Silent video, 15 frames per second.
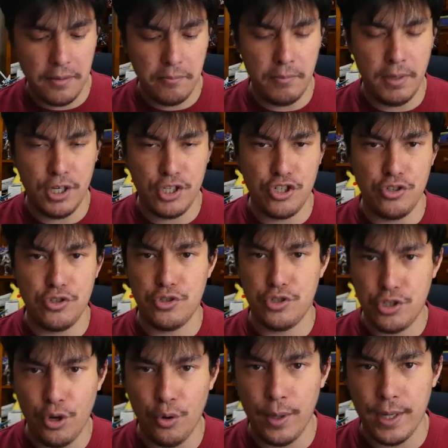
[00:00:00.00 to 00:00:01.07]
miniatures
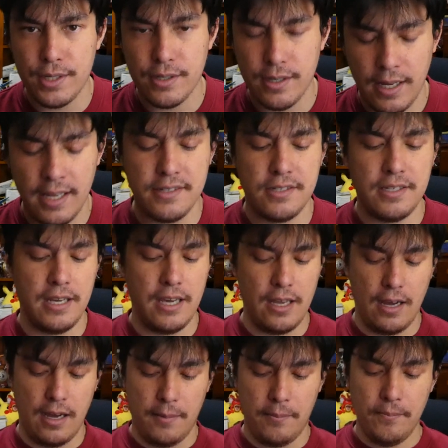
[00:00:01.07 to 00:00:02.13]
to it and see
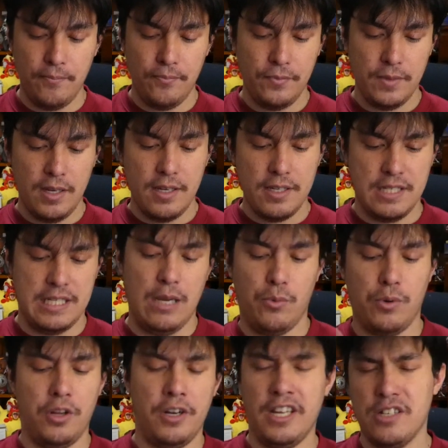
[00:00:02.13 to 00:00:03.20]

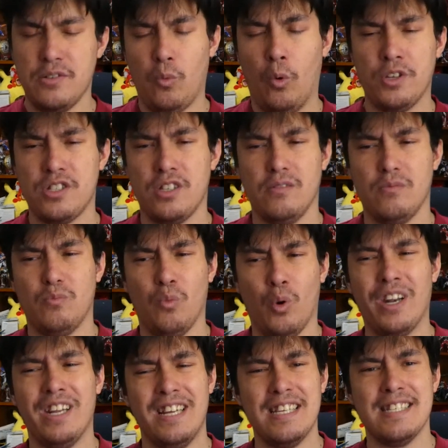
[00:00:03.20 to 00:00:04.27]

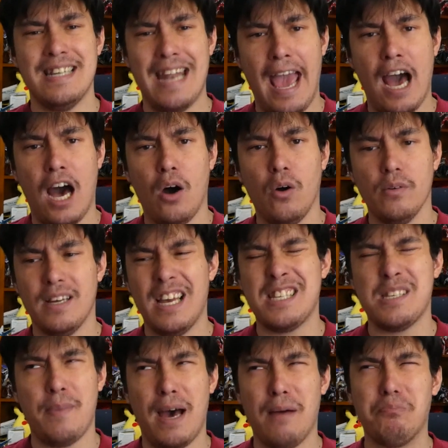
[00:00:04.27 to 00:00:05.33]
what it is now.
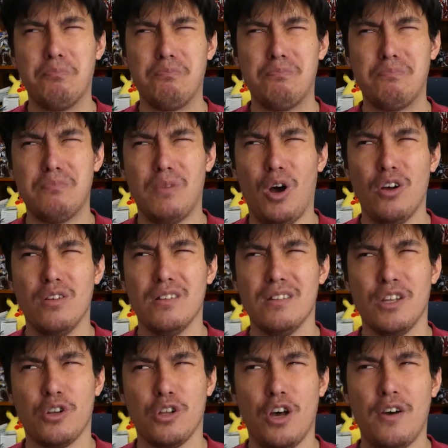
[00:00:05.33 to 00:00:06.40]
It's about
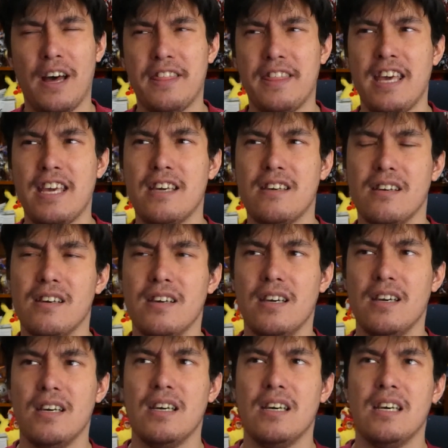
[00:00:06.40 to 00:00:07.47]
I think,
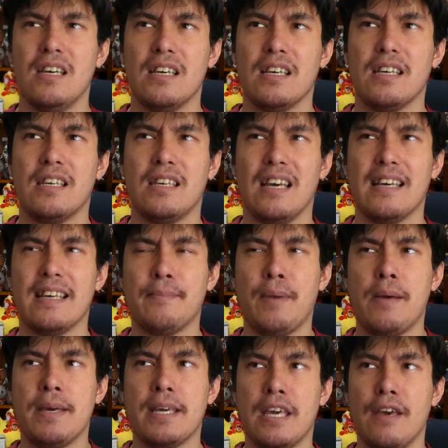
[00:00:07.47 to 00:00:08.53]

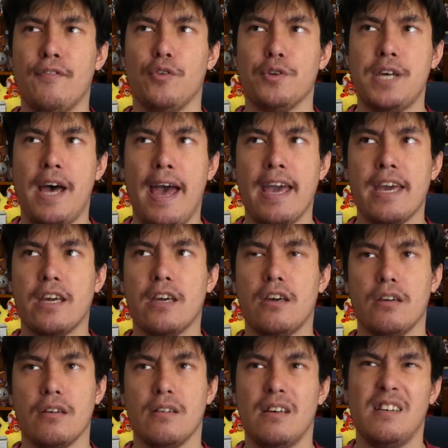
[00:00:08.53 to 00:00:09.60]
maybe give or
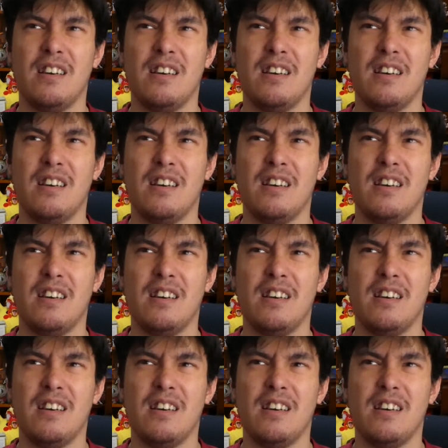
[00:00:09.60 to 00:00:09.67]
take